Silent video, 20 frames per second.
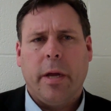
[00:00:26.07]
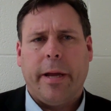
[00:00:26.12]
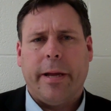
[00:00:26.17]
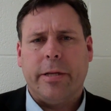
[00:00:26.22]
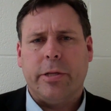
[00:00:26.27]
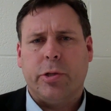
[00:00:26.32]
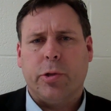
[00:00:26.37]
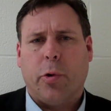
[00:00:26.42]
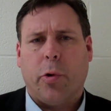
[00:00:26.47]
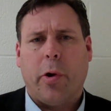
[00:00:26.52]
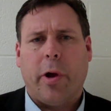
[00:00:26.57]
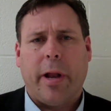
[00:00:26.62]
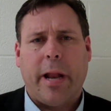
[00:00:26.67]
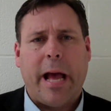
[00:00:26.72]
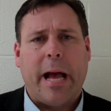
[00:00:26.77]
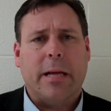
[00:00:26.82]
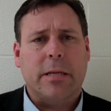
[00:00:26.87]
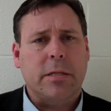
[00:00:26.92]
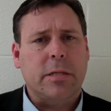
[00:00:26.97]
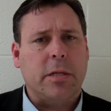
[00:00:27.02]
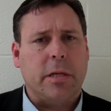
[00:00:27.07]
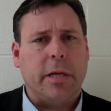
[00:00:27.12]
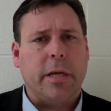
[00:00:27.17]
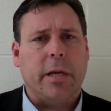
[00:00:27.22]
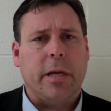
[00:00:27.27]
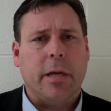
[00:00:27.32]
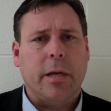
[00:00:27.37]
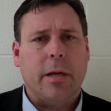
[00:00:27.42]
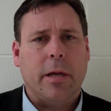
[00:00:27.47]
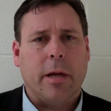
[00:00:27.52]
enjoy it as
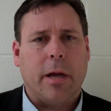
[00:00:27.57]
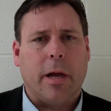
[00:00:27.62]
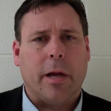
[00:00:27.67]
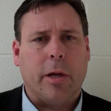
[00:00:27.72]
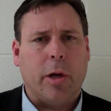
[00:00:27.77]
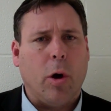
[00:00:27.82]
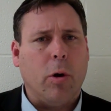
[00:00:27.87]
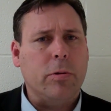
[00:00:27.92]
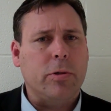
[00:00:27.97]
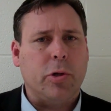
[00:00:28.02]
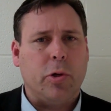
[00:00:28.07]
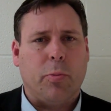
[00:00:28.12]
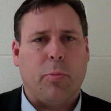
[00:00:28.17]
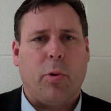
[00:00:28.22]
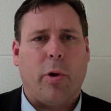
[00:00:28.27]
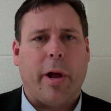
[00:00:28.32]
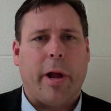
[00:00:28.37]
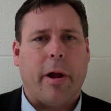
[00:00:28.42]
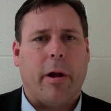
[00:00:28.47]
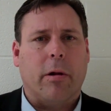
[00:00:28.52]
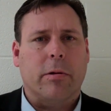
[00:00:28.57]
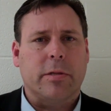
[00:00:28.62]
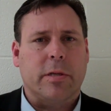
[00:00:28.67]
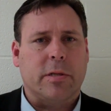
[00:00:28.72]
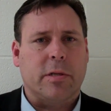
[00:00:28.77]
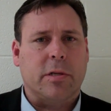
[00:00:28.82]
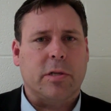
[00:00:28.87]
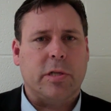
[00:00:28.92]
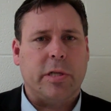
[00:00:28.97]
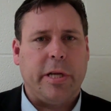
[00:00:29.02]
the go-to players,
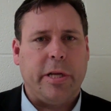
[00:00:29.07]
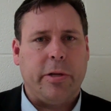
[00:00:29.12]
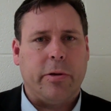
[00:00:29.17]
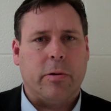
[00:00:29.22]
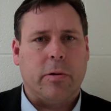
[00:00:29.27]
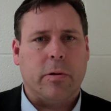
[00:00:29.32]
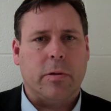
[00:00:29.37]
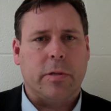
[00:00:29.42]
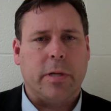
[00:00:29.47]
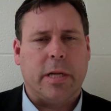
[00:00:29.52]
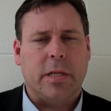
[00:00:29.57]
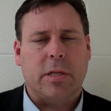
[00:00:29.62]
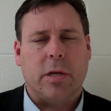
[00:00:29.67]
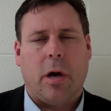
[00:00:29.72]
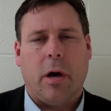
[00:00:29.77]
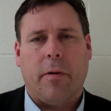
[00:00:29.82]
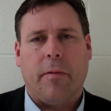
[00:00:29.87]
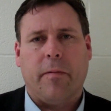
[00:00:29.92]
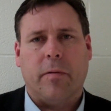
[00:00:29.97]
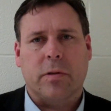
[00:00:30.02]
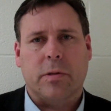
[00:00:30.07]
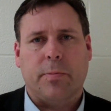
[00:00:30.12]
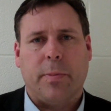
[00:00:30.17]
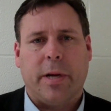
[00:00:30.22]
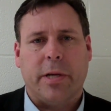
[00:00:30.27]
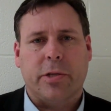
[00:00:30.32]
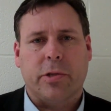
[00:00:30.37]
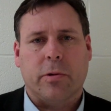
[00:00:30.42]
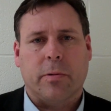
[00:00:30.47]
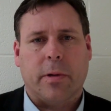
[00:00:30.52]
as a senior, that's awful
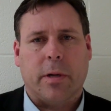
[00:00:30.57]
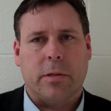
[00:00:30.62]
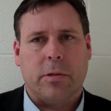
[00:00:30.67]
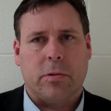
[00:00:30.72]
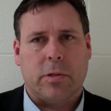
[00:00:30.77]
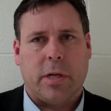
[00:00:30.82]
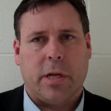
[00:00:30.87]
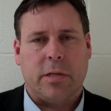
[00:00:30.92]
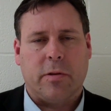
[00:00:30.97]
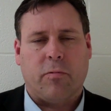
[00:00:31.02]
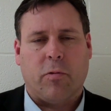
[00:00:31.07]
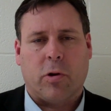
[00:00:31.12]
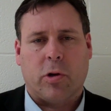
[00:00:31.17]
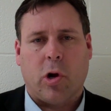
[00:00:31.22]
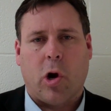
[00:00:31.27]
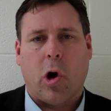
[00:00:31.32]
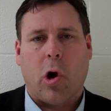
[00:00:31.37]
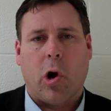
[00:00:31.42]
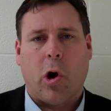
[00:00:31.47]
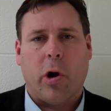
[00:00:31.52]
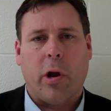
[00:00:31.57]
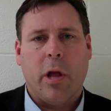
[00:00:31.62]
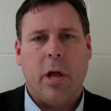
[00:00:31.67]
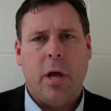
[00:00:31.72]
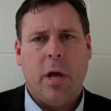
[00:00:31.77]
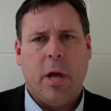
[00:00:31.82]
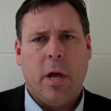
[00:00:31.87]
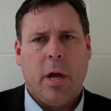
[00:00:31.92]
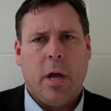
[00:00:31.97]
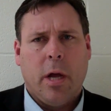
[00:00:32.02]
special because those kids have worked hard.
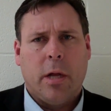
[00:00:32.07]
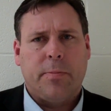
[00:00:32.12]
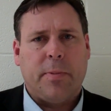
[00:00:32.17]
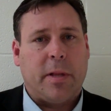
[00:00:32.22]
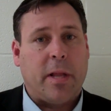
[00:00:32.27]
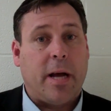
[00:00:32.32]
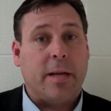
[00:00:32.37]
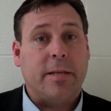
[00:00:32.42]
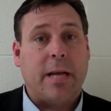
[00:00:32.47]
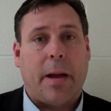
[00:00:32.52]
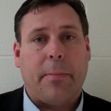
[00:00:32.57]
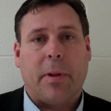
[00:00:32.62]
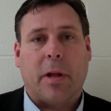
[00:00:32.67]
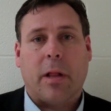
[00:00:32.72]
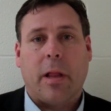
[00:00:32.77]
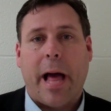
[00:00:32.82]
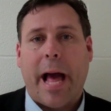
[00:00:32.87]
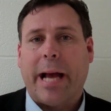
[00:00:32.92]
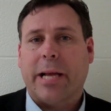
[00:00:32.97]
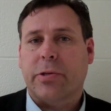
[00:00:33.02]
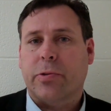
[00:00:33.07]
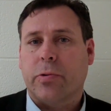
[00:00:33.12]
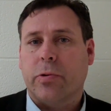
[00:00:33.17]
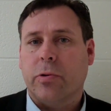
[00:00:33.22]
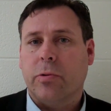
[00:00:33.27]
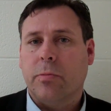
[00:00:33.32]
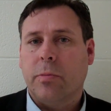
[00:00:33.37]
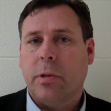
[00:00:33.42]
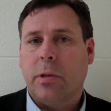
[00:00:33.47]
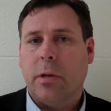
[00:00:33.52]
Spent a lot of time in the
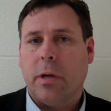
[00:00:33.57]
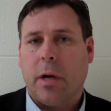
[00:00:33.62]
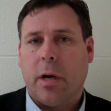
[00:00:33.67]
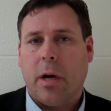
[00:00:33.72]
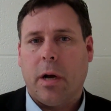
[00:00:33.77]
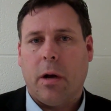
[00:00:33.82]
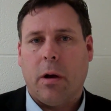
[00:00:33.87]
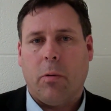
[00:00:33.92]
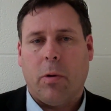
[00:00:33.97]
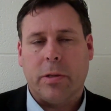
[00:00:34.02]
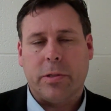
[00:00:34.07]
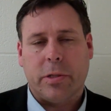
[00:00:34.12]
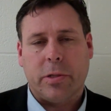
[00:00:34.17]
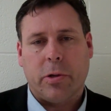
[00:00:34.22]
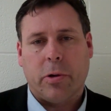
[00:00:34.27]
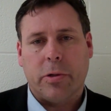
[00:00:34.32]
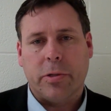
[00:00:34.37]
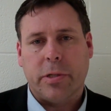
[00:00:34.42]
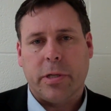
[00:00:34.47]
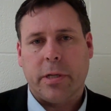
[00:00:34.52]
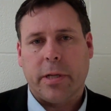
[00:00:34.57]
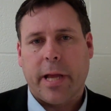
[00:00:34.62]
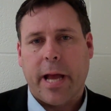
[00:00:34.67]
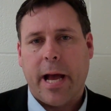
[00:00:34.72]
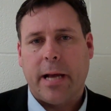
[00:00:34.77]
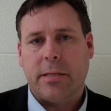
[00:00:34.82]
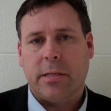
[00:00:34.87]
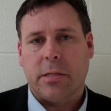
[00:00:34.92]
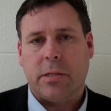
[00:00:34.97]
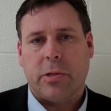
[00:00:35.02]
classroom. One's a nursing,
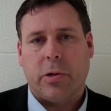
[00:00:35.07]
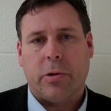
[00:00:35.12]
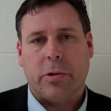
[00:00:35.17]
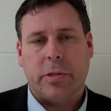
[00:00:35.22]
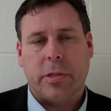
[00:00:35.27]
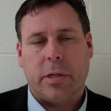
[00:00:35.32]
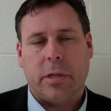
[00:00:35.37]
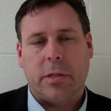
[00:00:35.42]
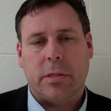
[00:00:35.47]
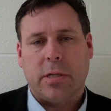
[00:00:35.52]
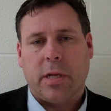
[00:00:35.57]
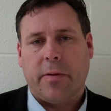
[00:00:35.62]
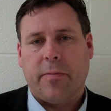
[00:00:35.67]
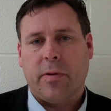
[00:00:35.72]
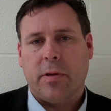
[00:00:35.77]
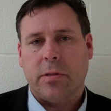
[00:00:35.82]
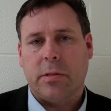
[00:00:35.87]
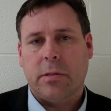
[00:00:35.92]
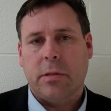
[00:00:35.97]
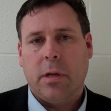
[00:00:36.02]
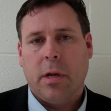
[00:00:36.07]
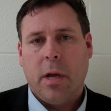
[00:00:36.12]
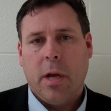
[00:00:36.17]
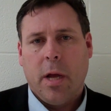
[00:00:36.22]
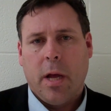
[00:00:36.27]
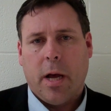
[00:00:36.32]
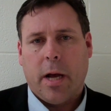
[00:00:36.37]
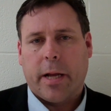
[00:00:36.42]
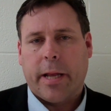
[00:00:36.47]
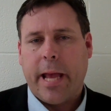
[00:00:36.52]
Cassie's nursing, Stevie's
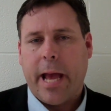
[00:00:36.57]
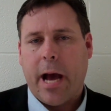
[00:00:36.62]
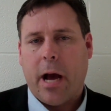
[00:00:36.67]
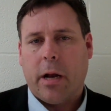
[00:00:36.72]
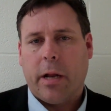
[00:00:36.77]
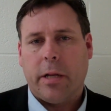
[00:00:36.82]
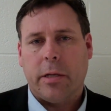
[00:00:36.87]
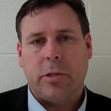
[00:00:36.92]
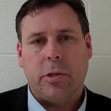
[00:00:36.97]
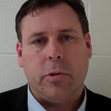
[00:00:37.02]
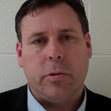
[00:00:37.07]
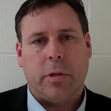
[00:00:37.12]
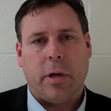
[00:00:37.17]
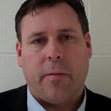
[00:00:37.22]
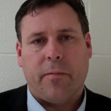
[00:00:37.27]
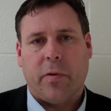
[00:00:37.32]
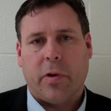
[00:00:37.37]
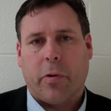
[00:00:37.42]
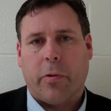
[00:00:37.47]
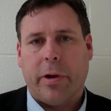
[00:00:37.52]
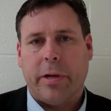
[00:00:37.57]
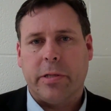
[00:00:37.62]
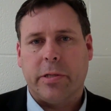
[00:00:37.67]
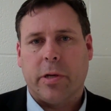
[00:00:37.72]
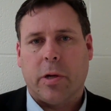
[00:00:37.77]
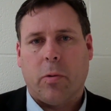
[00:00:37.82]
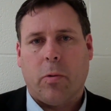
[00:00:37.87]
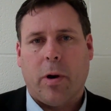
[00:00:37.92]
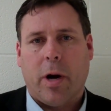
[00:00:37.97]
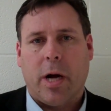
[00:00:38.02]
accounting, two tough degrees
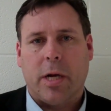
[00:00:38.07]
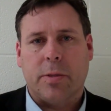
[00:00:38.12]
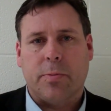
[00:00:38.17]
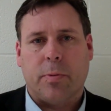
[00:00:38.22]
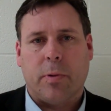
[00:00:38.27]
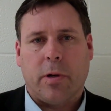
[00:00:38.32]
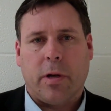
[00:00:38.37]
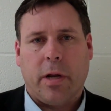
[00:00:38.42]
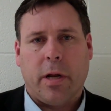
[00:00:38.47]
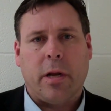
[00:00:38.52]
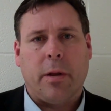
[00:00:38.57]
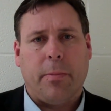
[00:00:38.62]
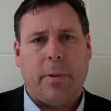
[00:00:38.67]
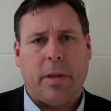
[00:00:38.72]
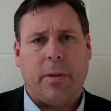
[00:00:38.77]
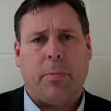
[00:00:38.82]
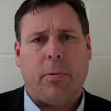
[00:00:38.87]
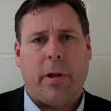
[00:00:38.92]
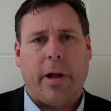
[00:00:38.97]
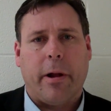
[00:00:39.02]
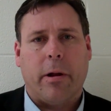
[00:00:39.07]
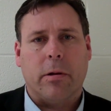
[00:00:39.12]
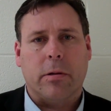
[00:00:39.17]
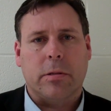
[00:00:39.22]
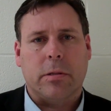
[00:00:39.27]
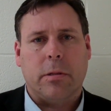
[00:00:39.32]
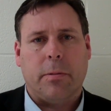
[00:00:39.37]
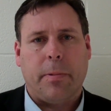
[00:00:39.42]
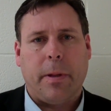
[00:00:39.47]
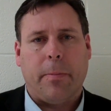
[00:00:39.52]
here at Washburn, and to be the
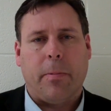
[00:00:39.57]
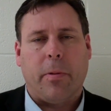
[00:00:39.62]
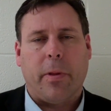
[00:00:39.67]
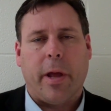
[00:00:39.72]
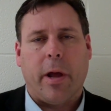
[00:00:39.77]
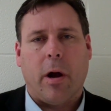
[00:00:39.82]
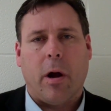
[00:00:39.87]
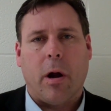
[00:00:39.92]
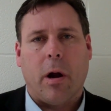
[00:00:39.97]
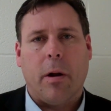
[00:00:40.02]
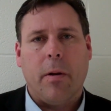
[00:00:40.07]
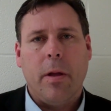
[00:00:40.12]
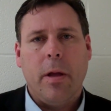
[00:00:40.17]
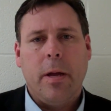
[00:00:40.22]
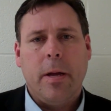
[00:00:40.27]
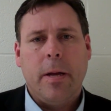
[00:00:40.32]
players and the people they are.